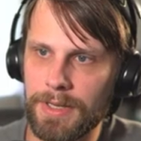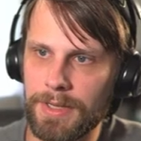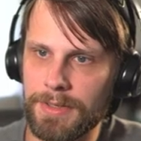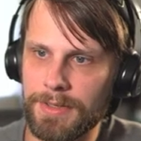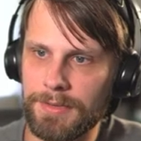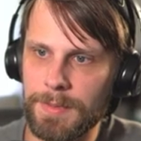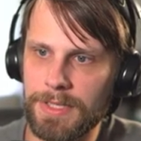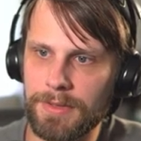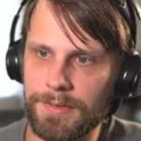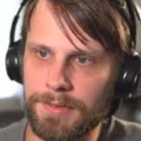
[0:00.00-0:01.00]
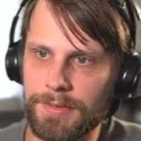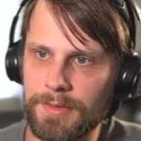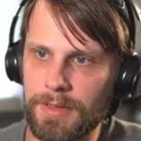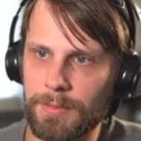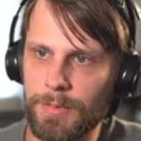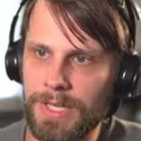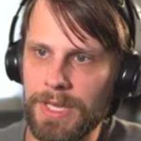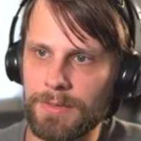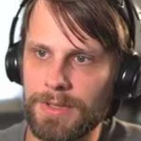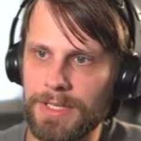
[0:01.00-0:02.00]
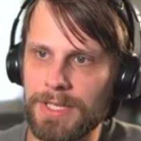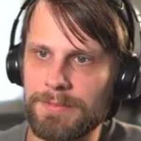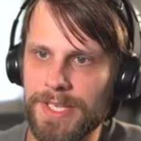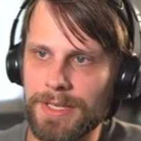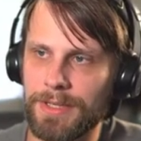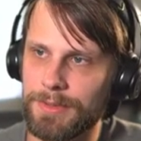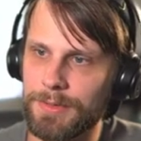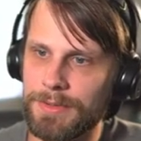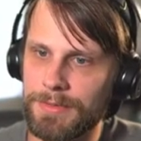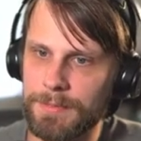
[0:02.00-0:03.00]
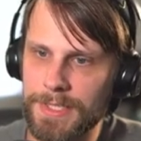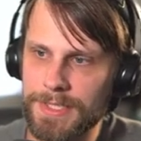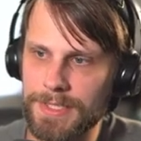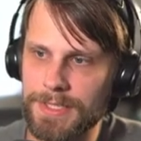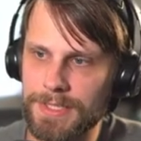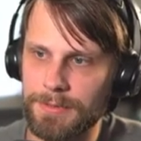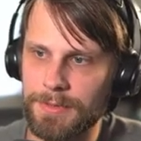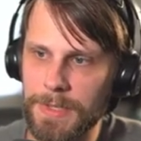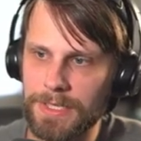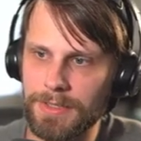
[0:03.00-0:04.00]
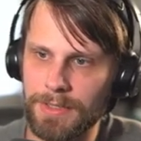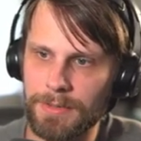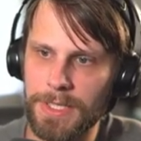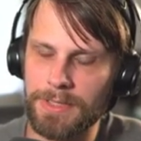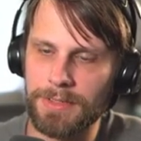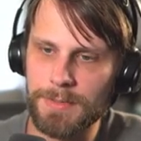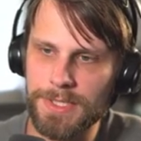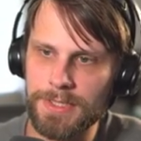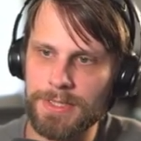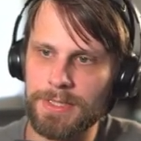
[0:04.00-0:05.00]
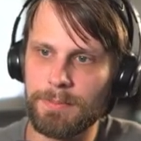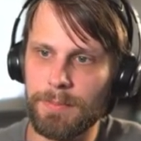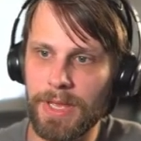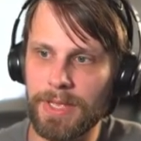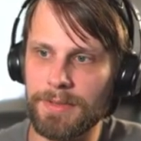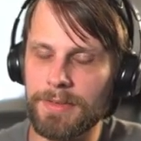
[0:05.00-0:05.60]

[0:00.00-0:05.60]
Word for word: is because we can't really keep taking 3 from this and still remain in a commanding position, but